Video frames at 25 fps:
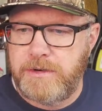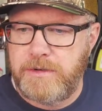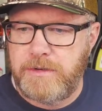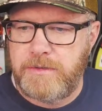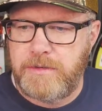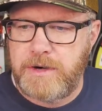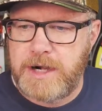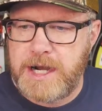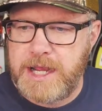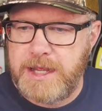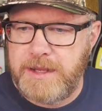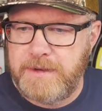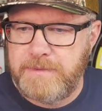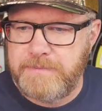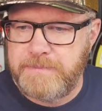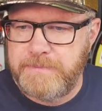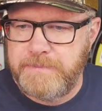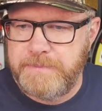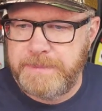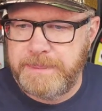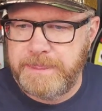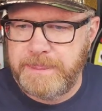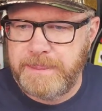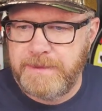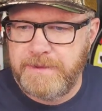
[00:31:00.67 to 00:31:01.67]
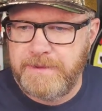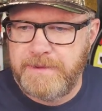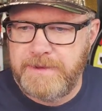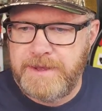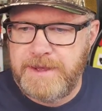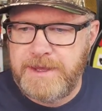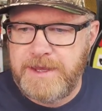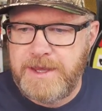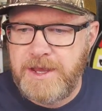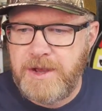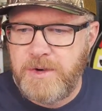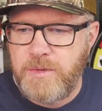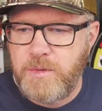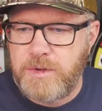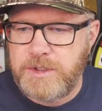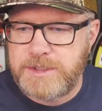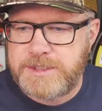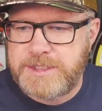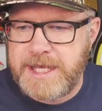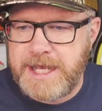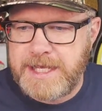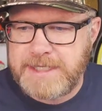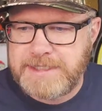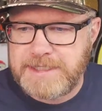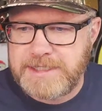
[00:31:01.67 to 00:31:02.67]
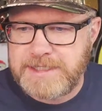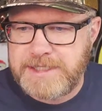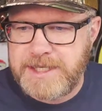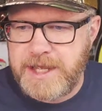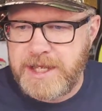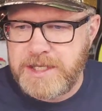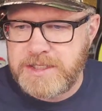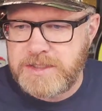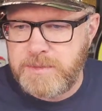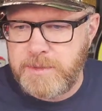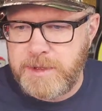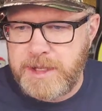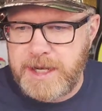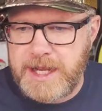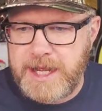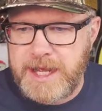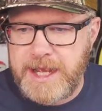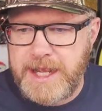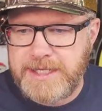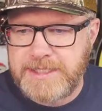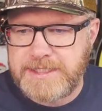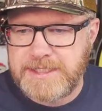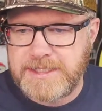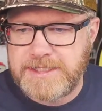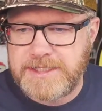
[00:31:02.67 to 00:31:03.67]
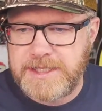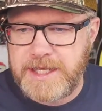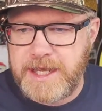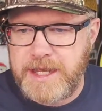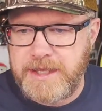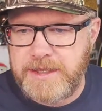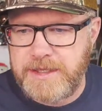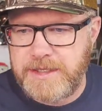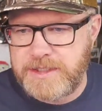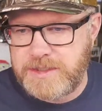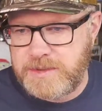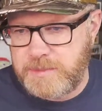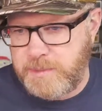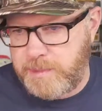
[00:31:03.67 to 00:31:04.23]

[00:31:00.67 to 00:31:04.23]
right? Well, Texas Huntsman, I hate to say this,